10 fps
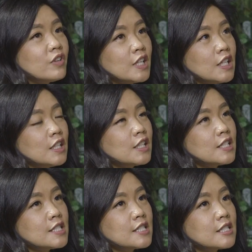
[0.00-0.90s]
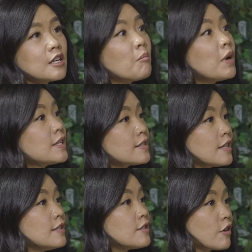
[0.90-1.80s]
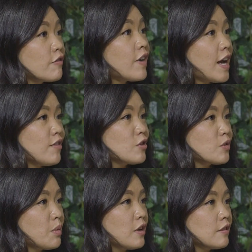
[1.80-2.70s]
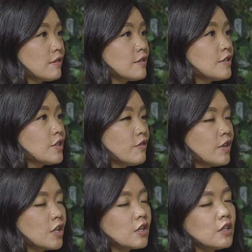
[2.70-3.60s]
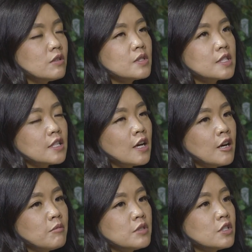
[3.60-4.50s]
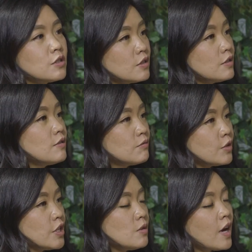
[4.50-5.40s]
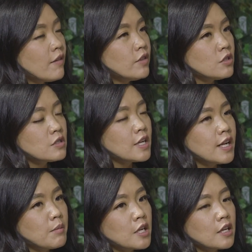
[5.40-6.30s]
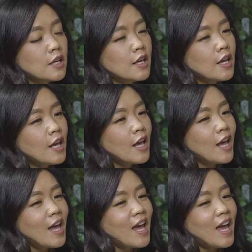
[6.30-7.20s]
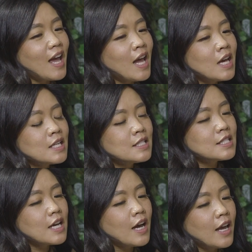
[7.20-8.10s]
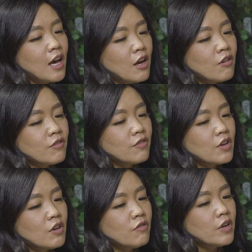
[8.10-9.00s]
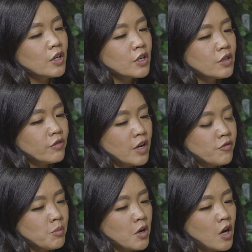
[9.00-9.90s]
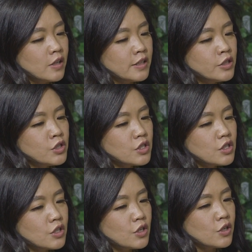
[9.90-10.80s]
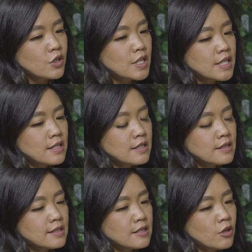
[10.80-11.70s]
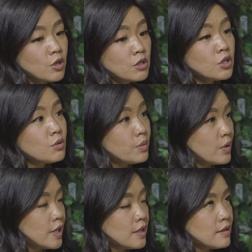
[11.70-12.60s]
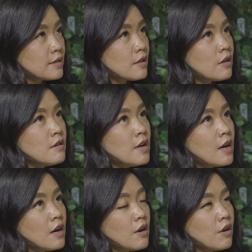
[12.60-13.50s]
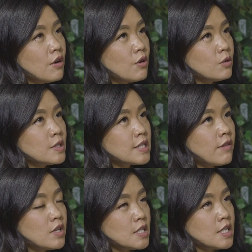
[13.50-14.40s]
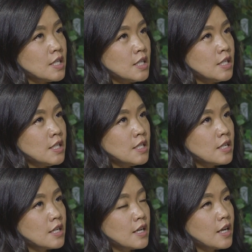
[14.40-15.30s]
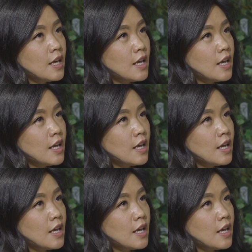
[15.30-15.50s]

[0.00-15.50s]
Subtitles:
so funny because my sons are 5 years apart, so very close to what you have in your dynamic. And I have a very good friend from college. Her 2 boys are now 17